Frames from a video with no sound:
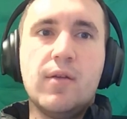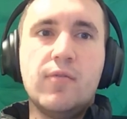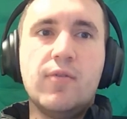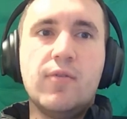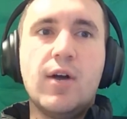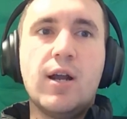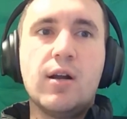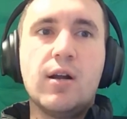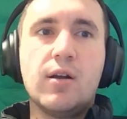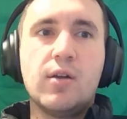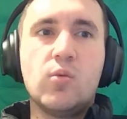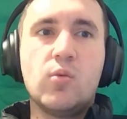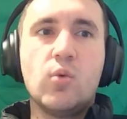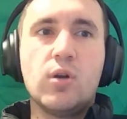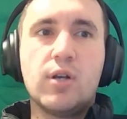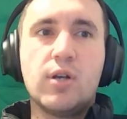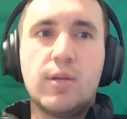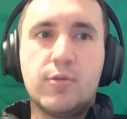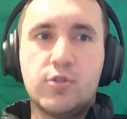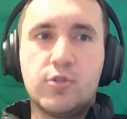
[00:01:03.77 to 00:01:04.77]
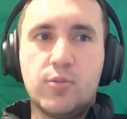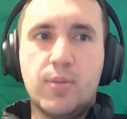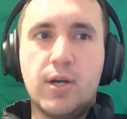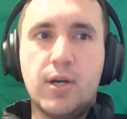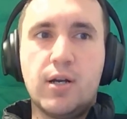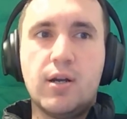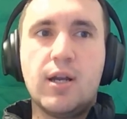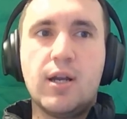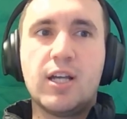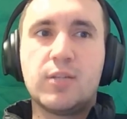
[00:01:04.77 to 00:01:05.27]
does. Fire and
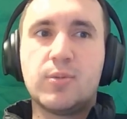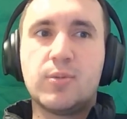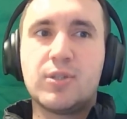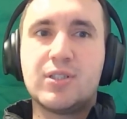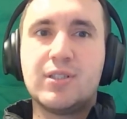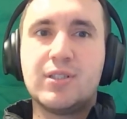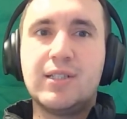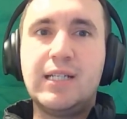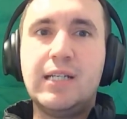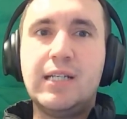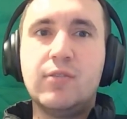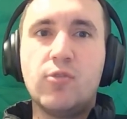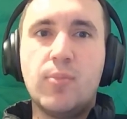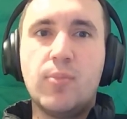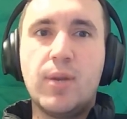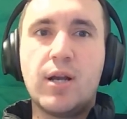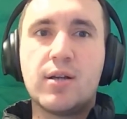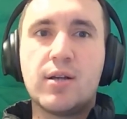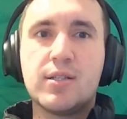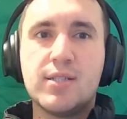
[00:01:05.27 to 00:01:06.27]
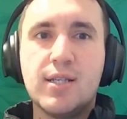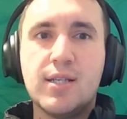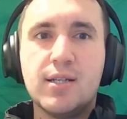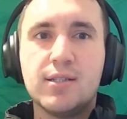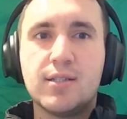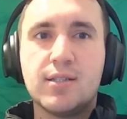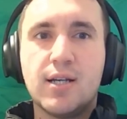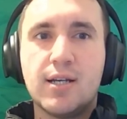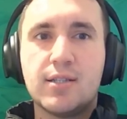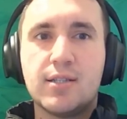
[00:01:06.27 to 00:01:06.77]
water damage repair. Experts clean,
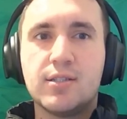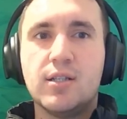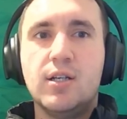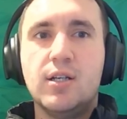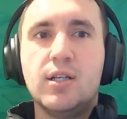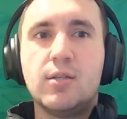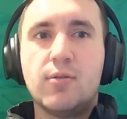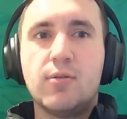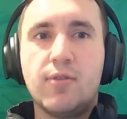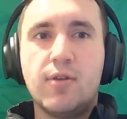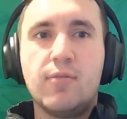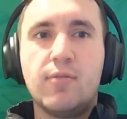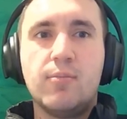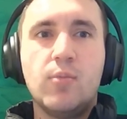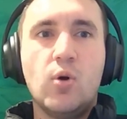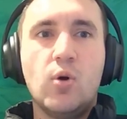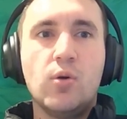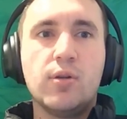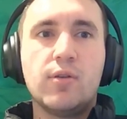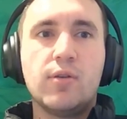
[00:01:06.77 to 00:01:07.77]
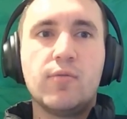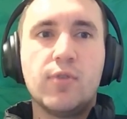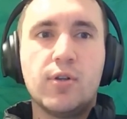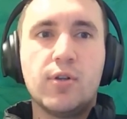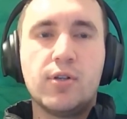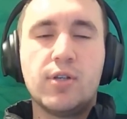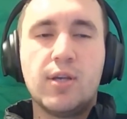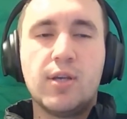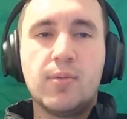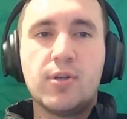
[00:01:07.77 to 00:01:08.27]
repair, and sanitize to
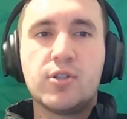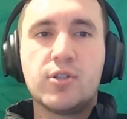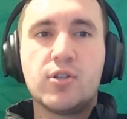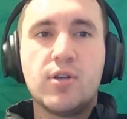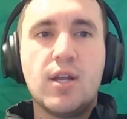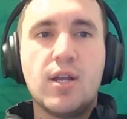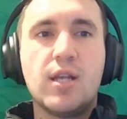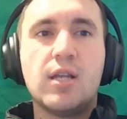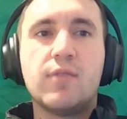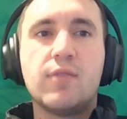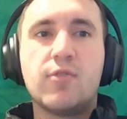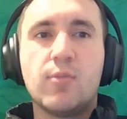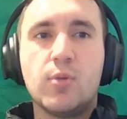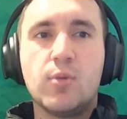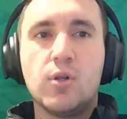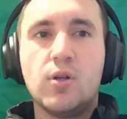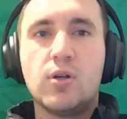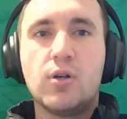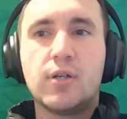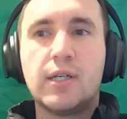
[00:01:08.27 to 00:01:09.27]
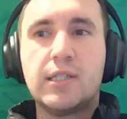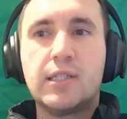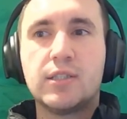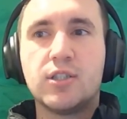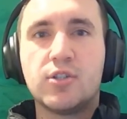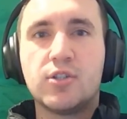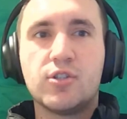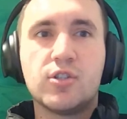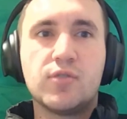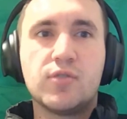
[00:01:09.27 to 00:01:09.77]
prevent mold and further damage on any of
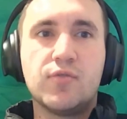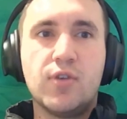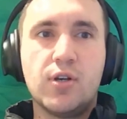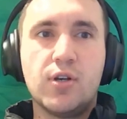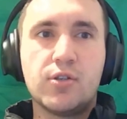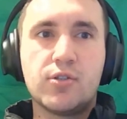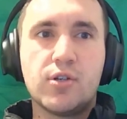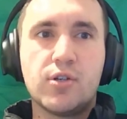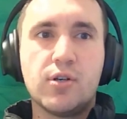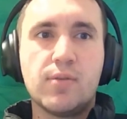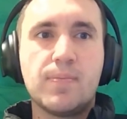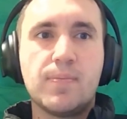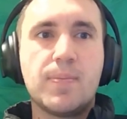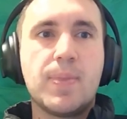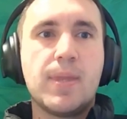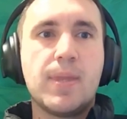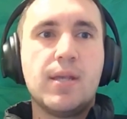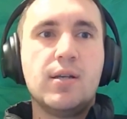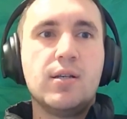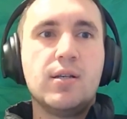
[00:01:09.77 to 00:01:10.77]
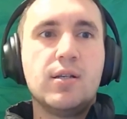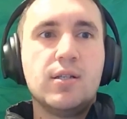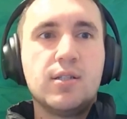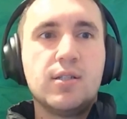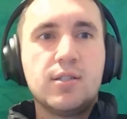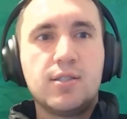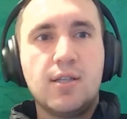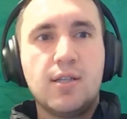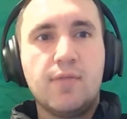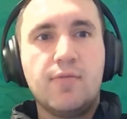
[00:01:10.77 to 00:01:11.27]
your belongings, such as furniture.
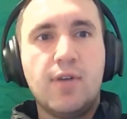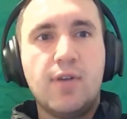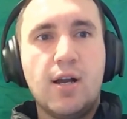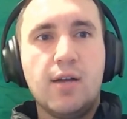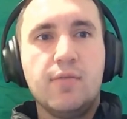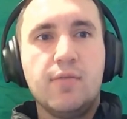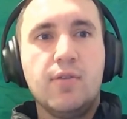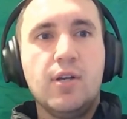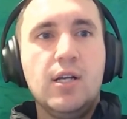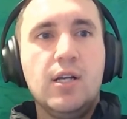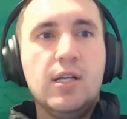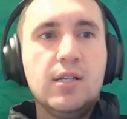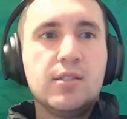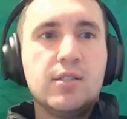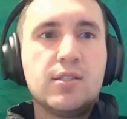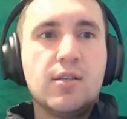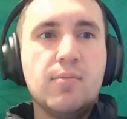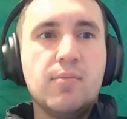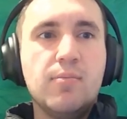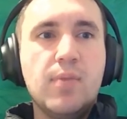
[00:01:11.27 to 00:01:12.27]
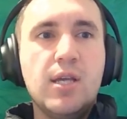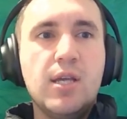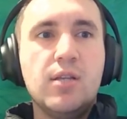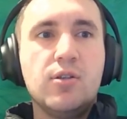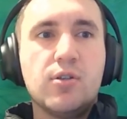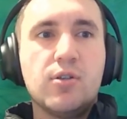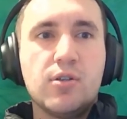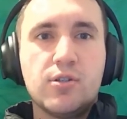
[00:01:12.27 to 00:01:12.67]
Step 5.